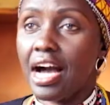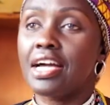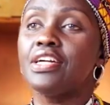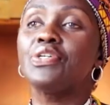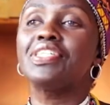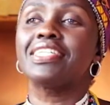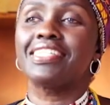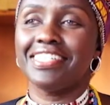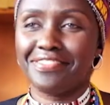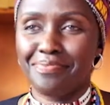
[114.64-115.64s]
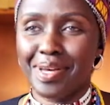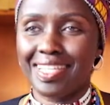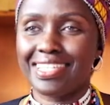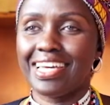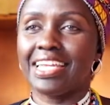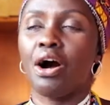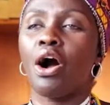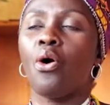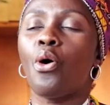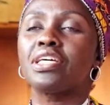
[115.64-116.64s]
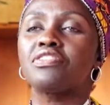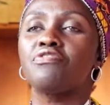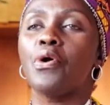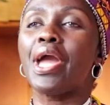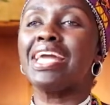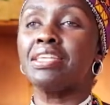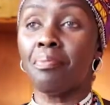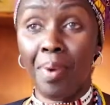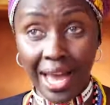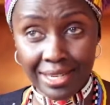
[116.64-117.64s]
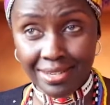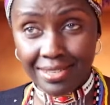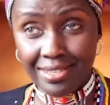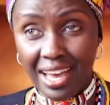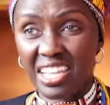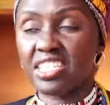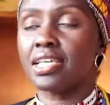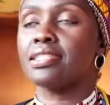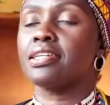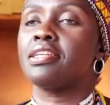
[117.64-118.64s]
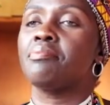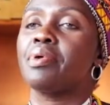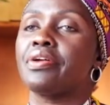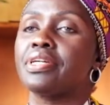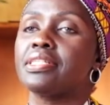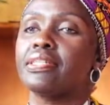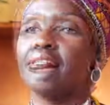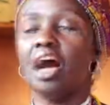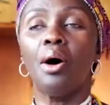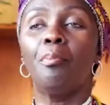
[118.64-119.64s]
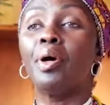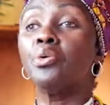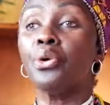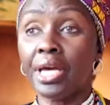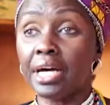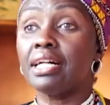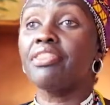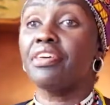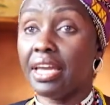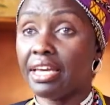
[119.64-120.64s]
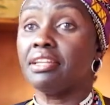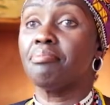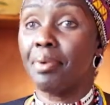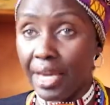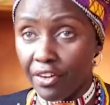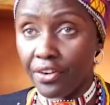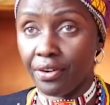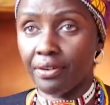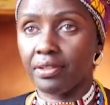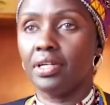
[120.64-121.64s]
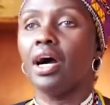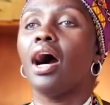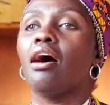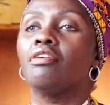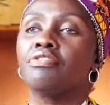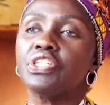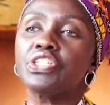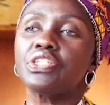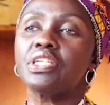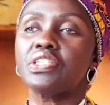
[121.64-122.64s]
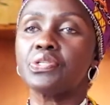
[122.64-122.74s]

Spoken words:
are huge achievements in our quest for independence and sustainability. But we are thinking bigger. Our vision is